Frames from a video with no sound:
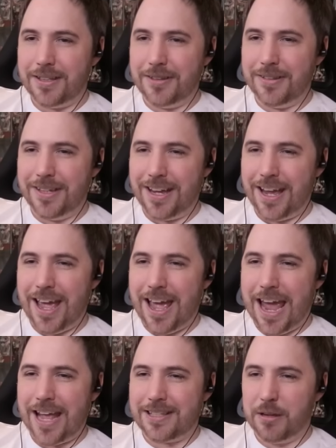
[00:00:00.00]
You look
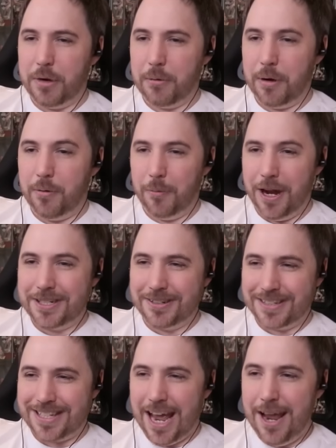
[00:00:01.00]
handsome. Wait, what'd
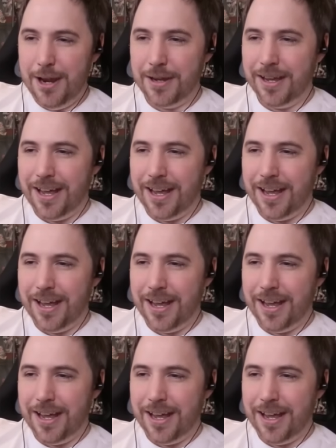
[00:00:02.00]
you say?